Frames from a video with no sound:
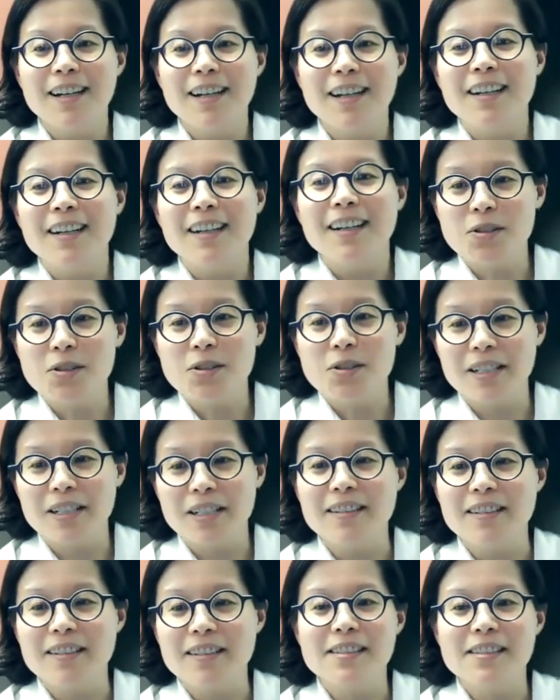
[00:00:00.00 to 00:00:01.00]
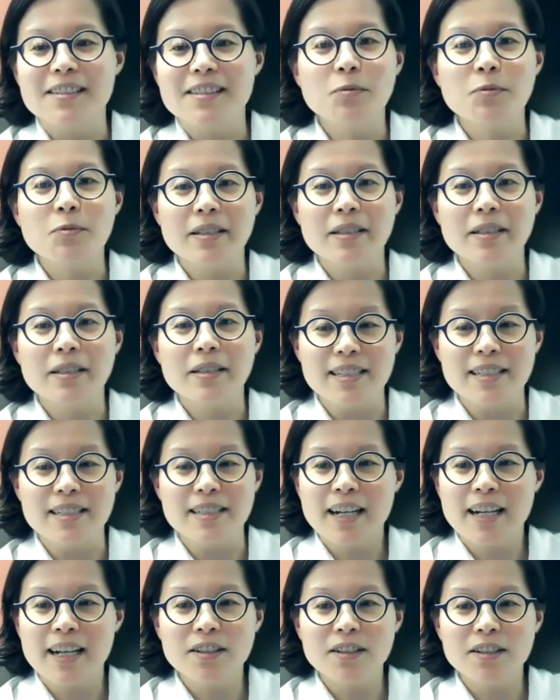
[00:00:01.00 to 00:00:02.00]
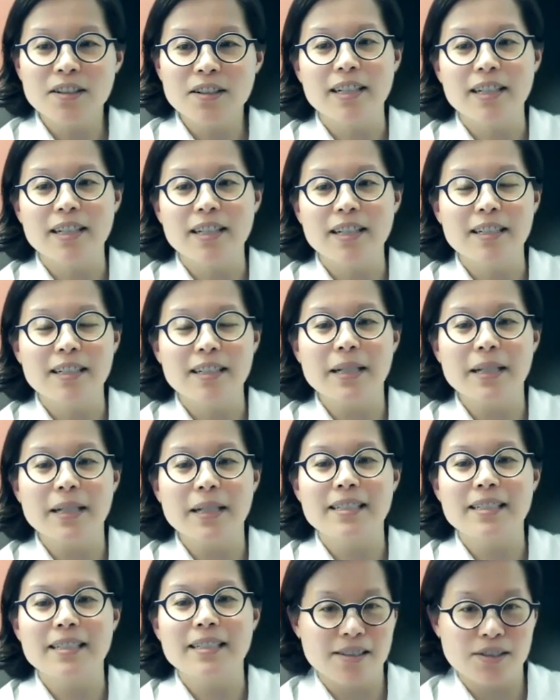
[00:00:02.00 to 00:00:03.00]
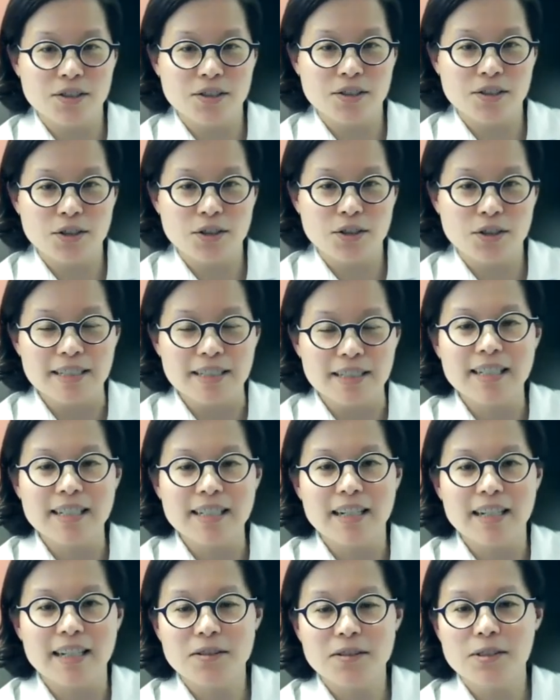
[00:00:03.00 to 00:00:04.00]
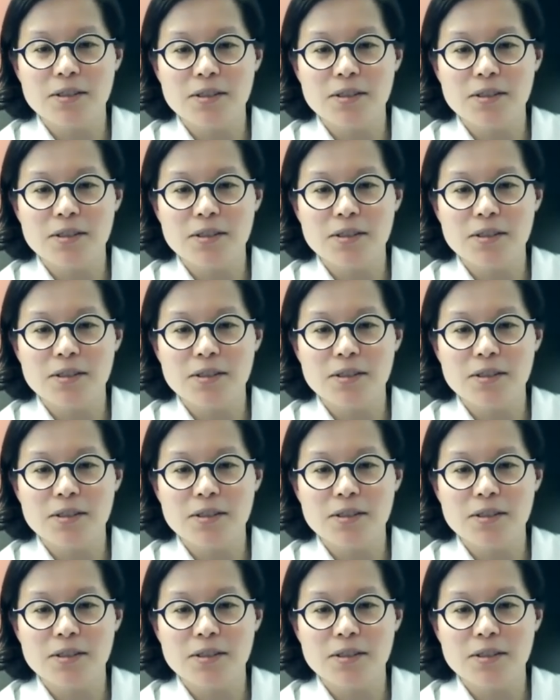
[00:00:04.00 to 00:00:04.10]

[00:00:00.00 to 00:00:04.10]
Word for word: So, again, this is when the entire vagina basically has turned inside out.